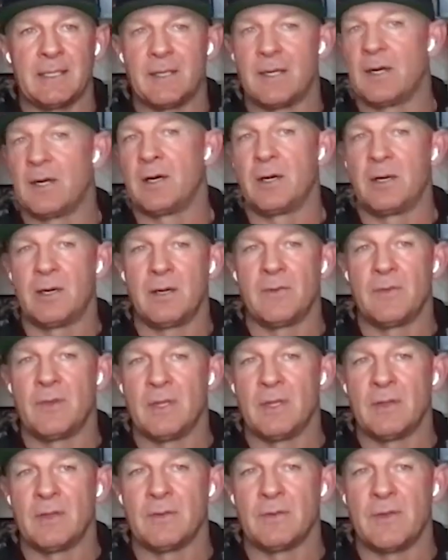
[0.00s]

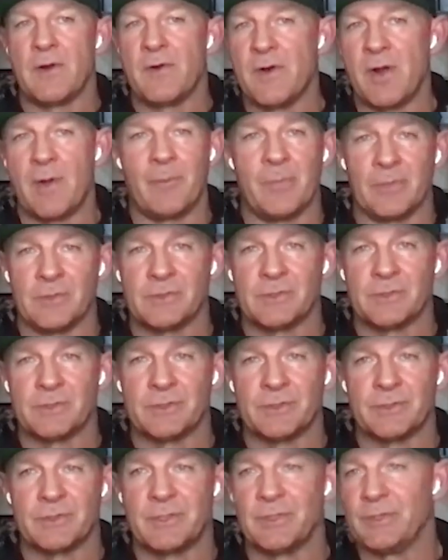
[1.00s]
they're
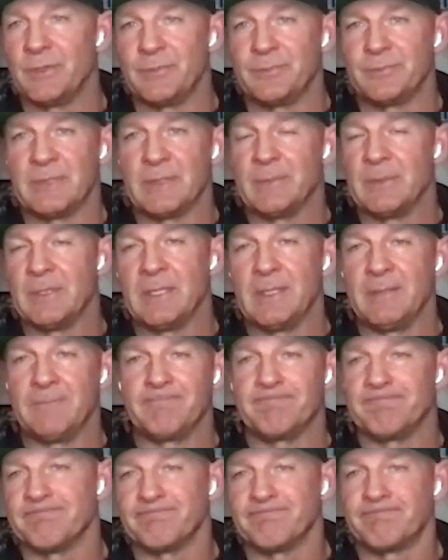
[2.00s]
numbers too. I
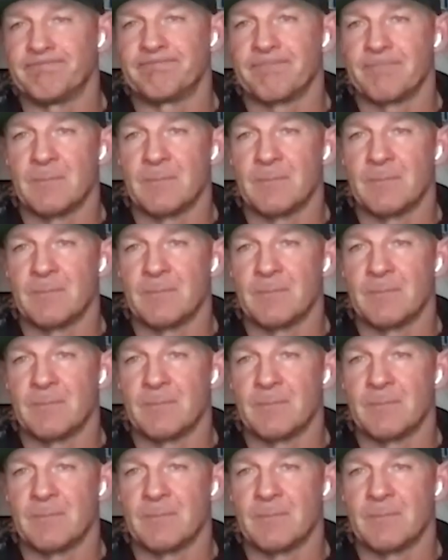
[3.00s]
mean,